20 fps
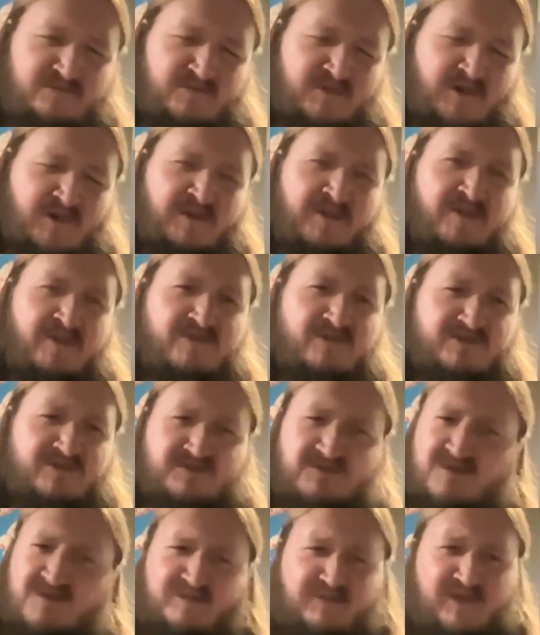I know there's
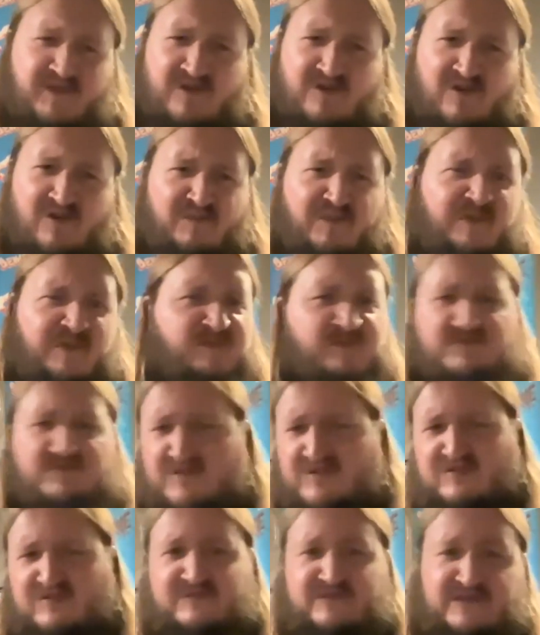going to be a lot of people who
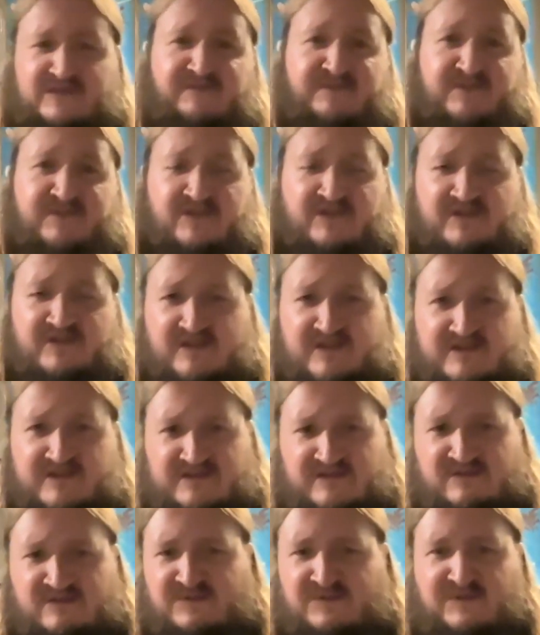put up something like this.
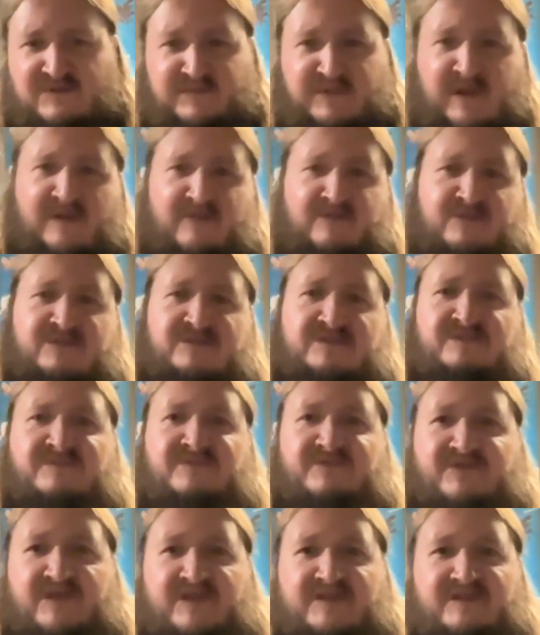They'll just be out with some
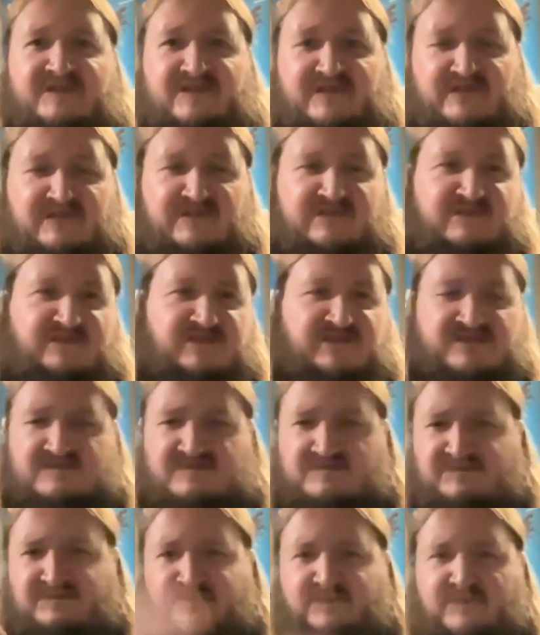friends, like
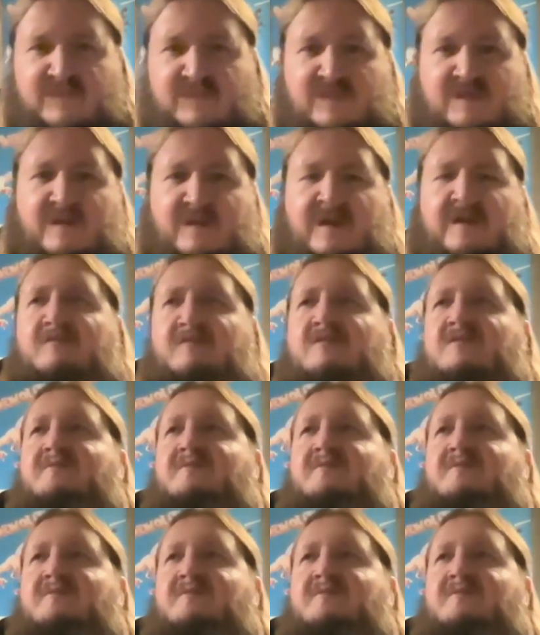just out in